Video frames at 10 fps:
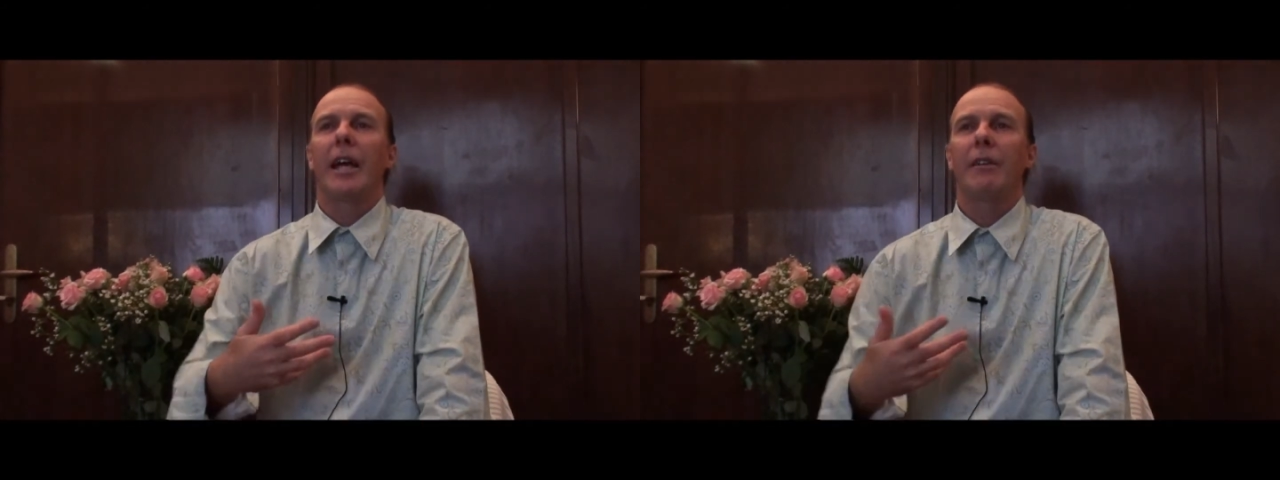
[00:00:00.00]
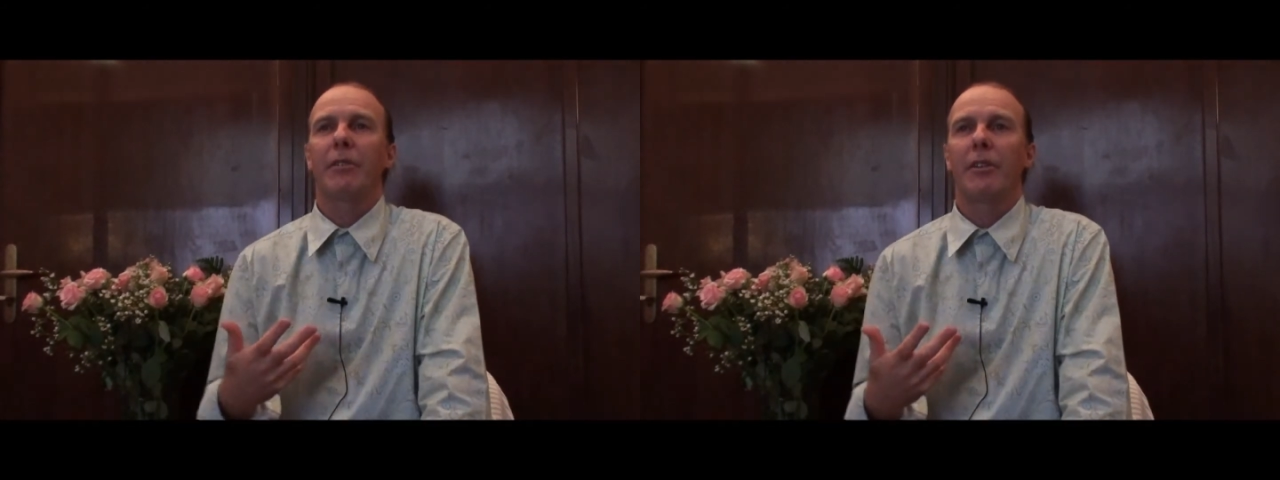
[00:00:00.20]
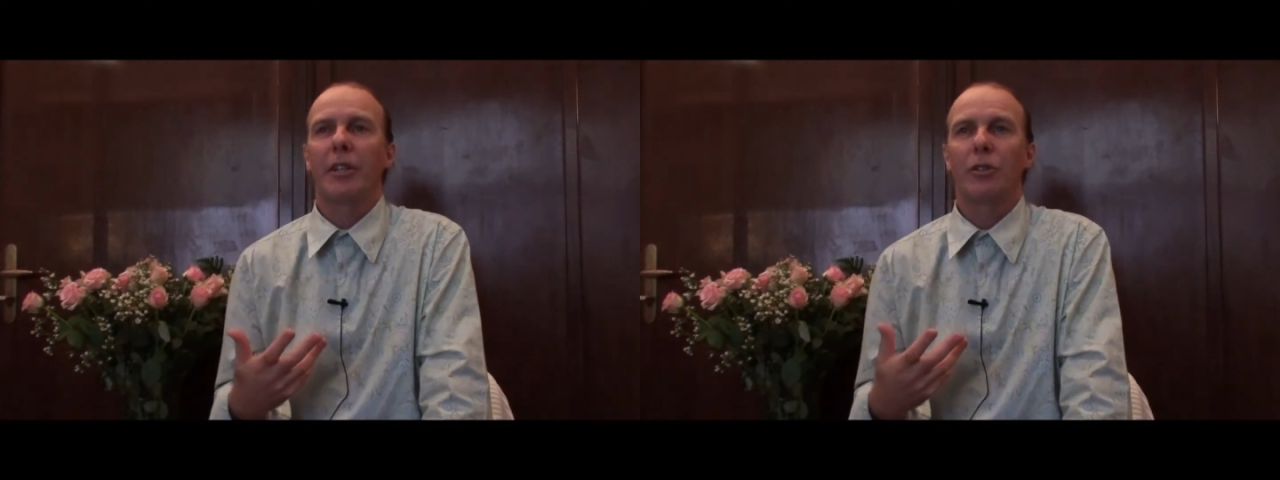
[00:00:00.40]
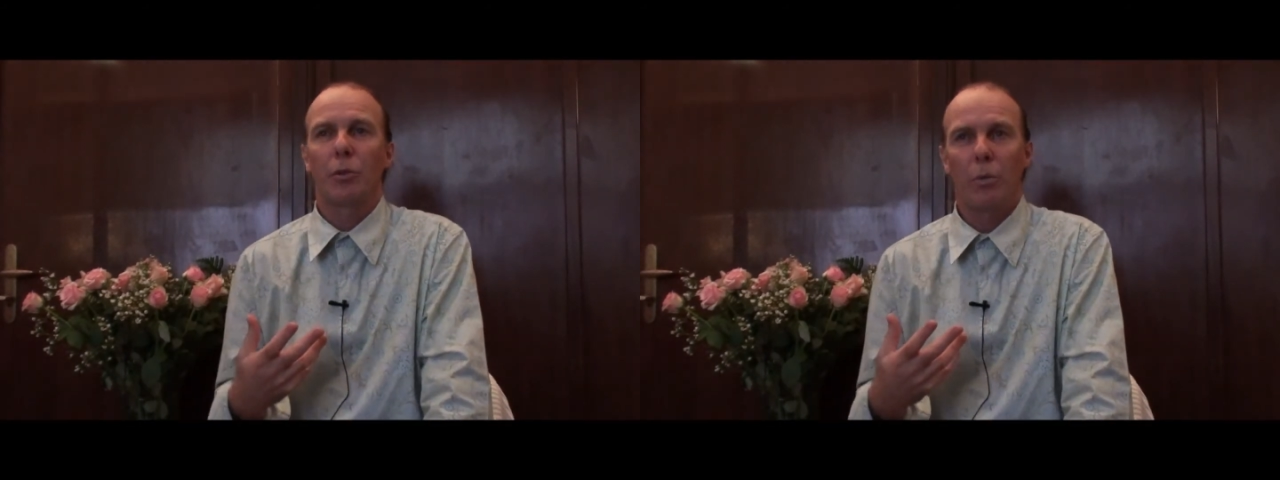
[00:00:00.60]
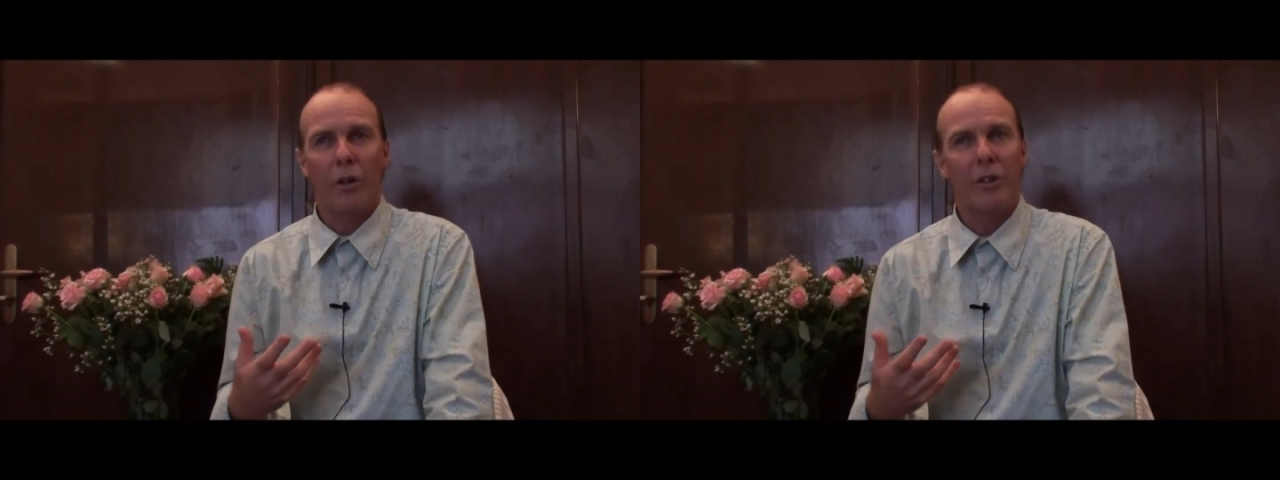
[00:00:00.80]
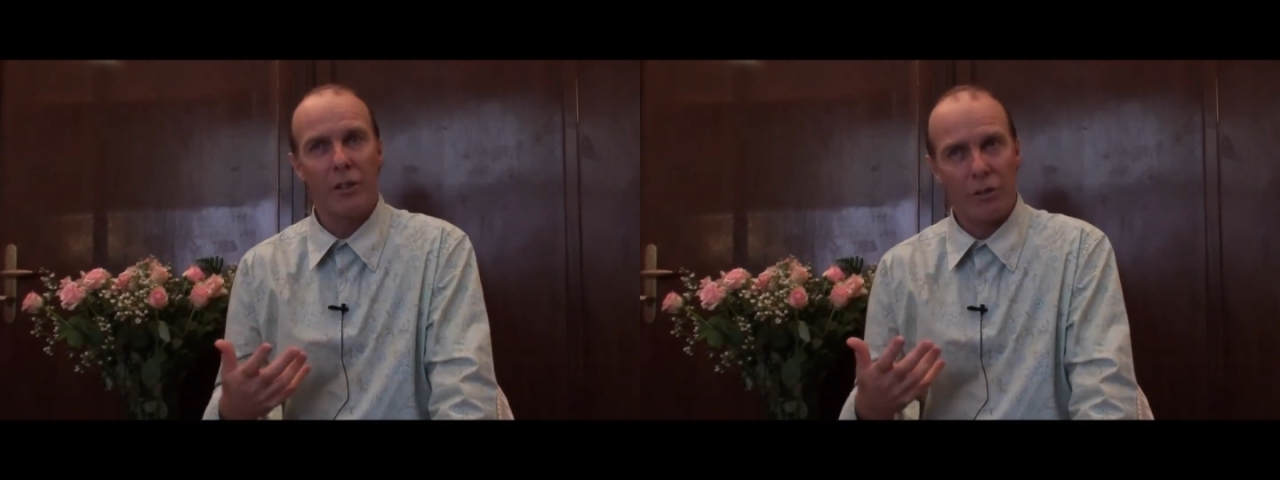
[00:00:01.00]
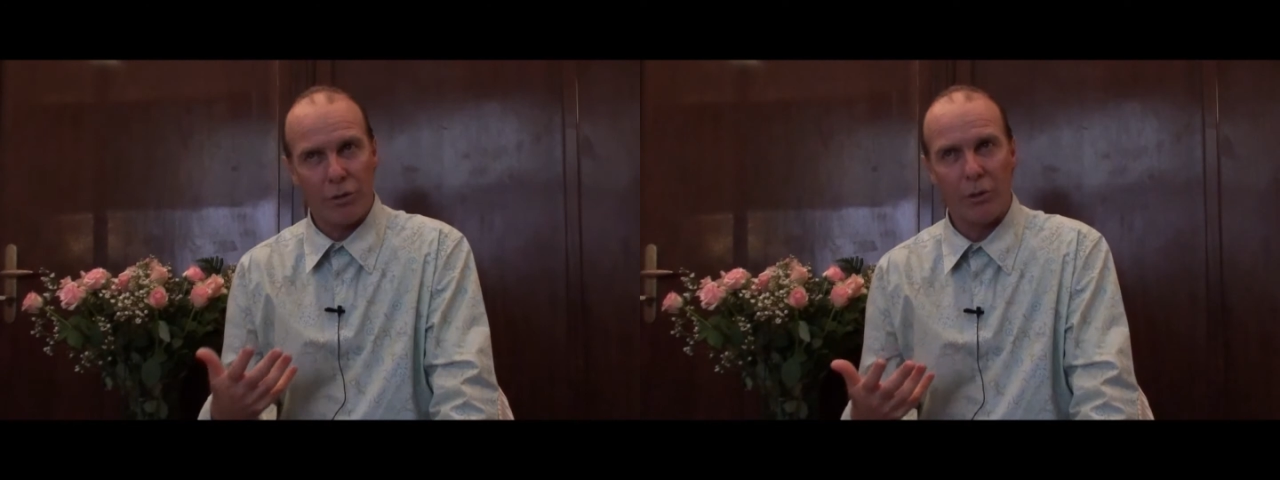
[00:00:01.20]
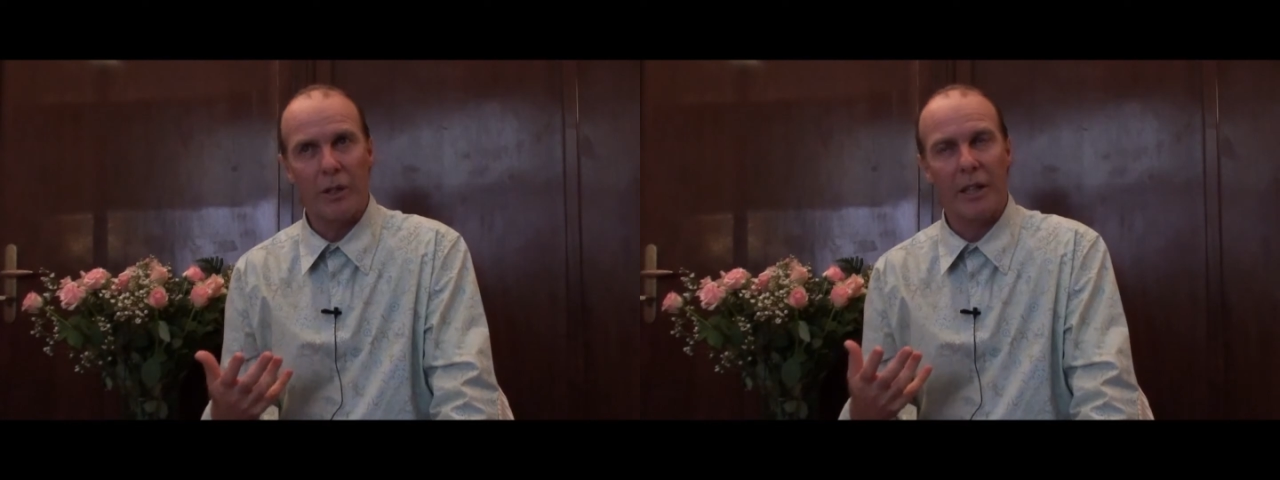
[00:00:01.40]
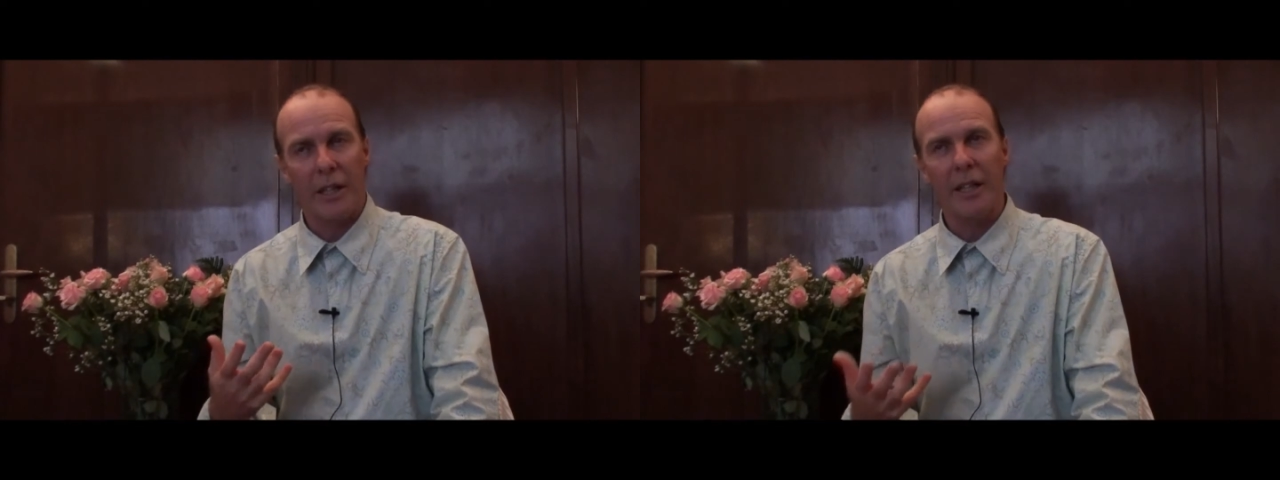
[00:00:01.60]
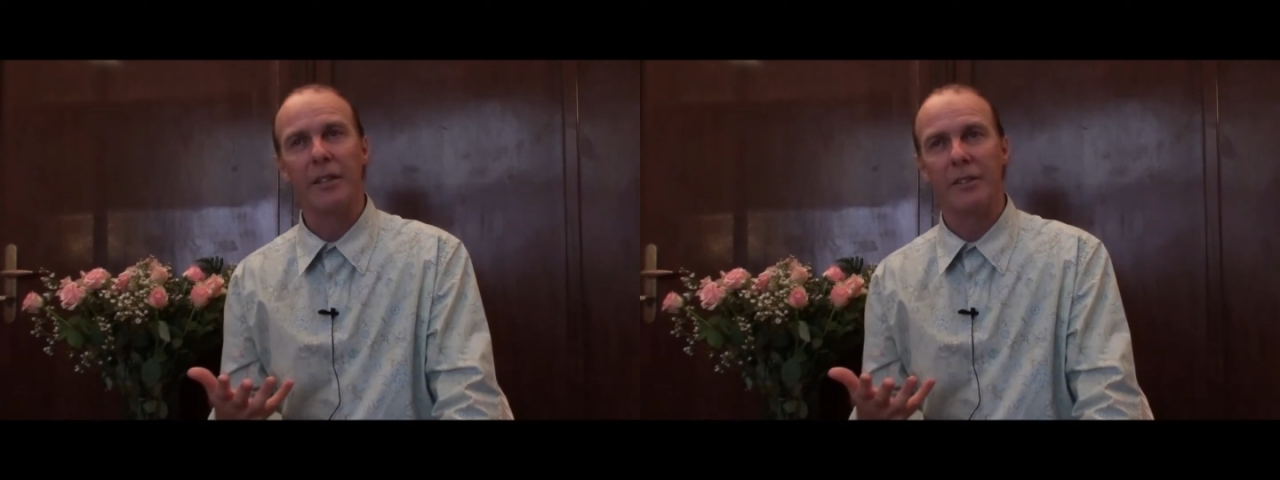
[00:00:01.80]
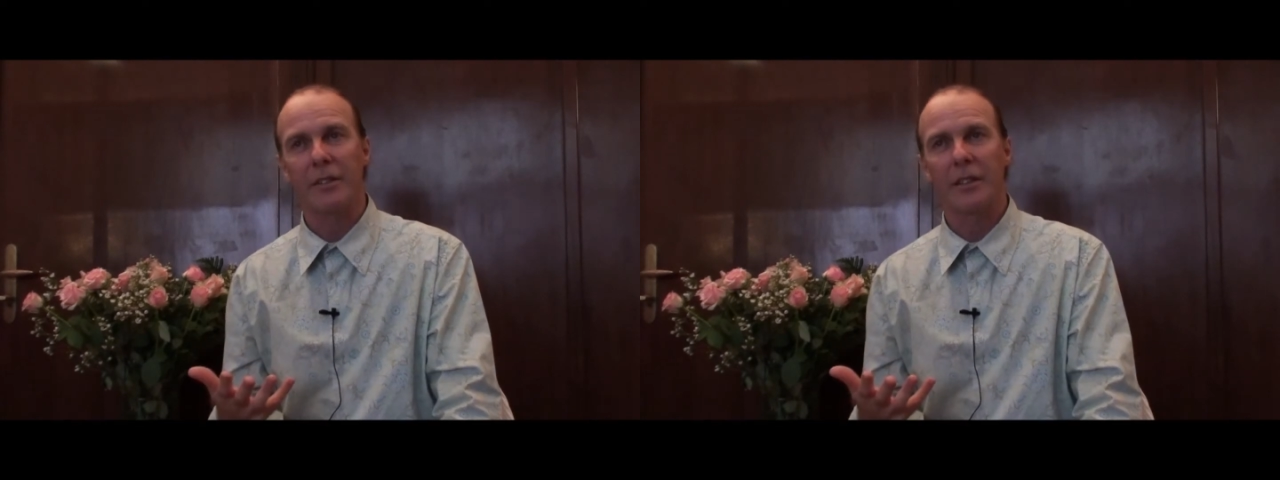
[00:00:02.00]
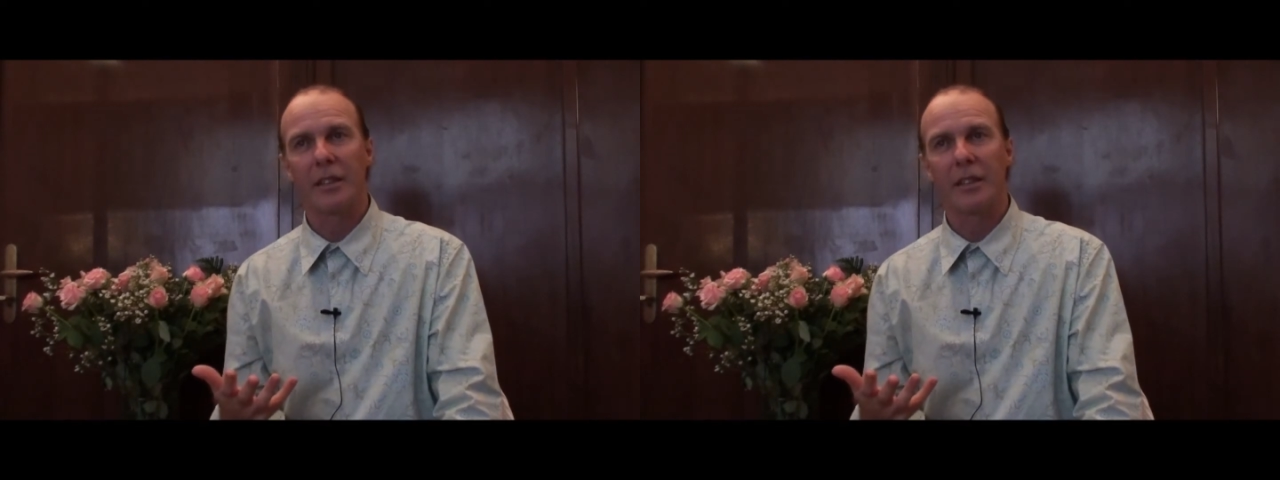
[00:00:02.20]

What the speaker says: everything to what this truly is.